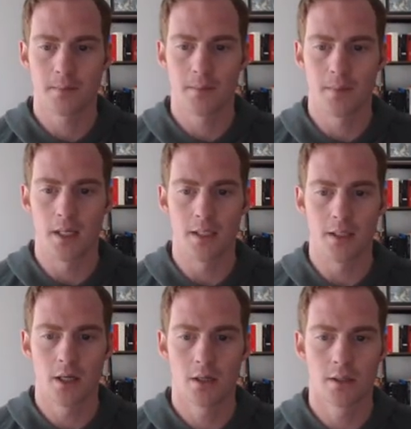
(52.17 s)
But here you
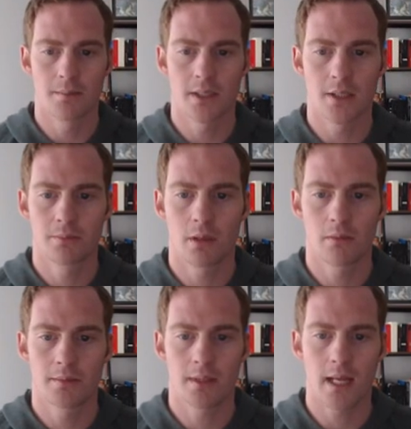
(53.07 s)
go, some potential
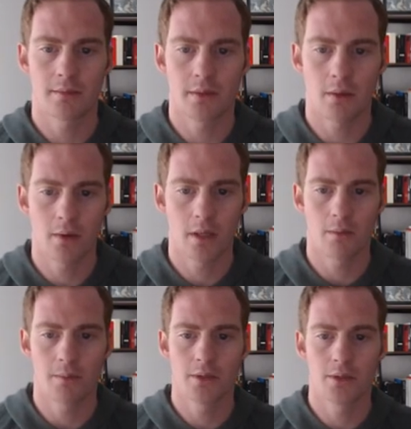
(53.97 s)
problems, lack of networking
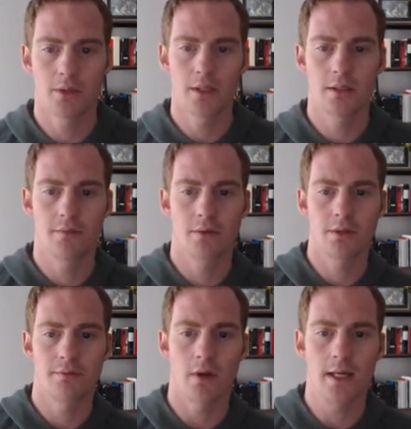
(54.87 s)
opportunities,
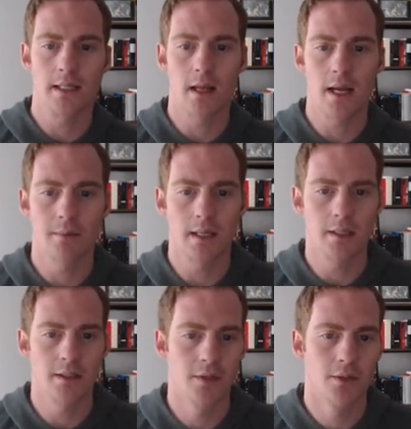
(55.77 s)
difficulty finding like-minded
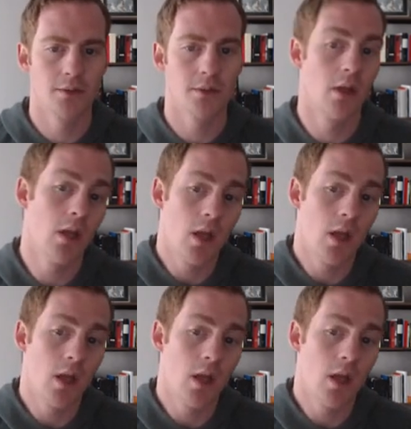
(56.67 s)
individuals.